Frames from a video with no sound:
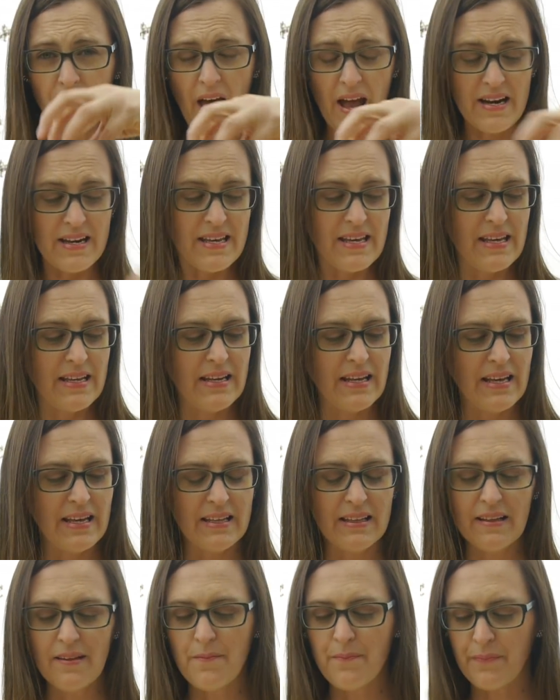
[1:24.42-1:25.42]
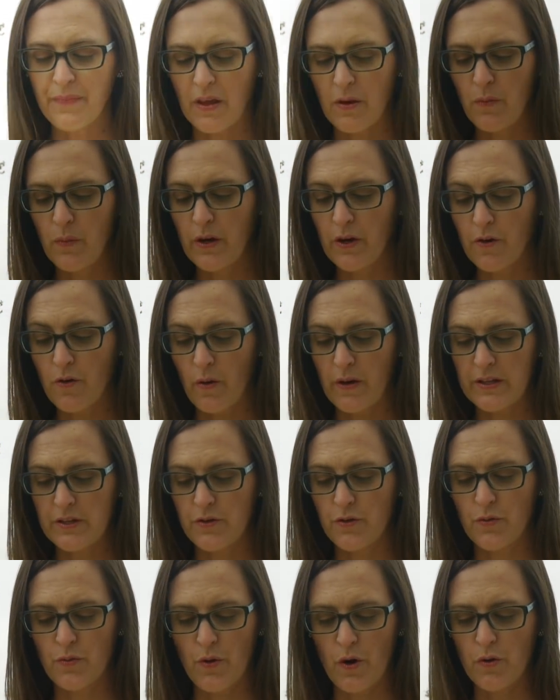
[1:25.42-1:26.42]
that heat in, and we are going
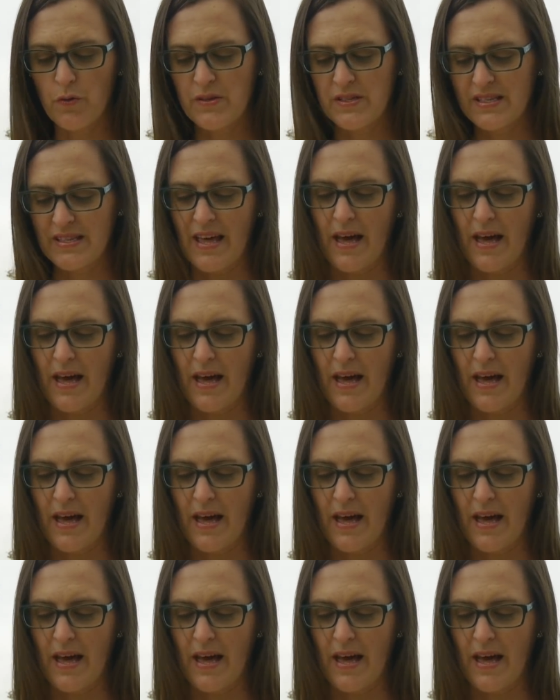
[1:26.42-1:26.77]
to roast